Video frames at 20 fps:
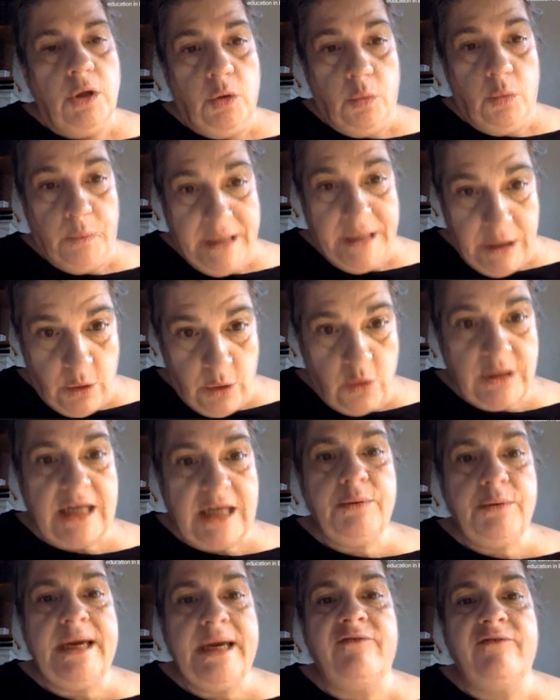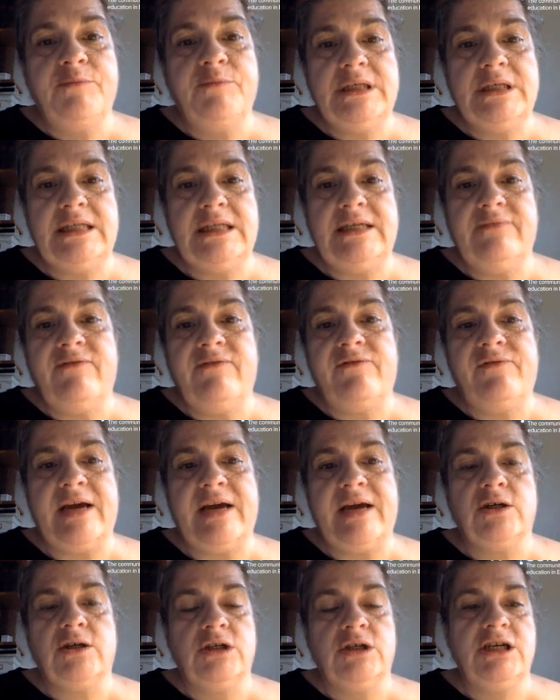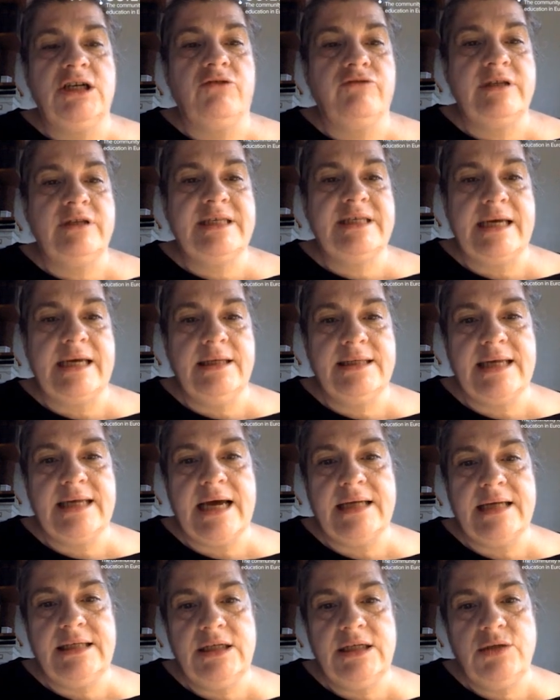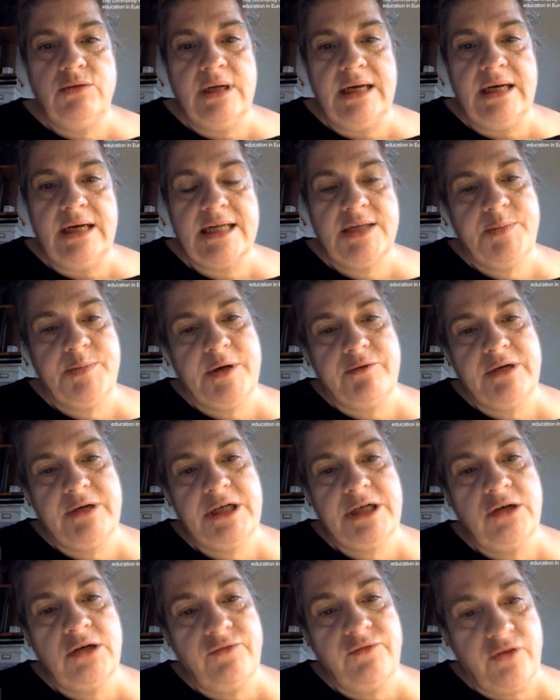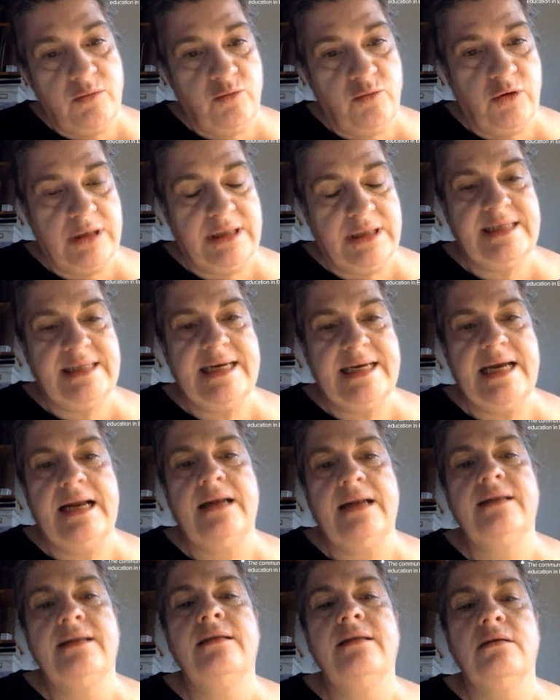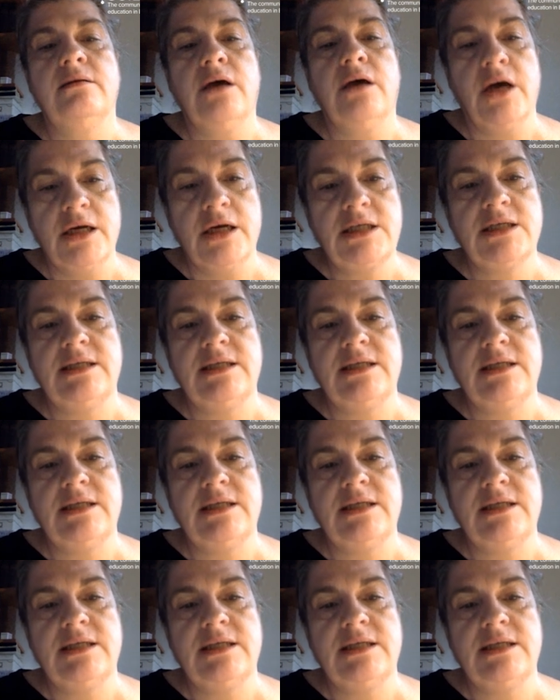We know that we have positive effect on children's science attitude and aspiration from what they tell us.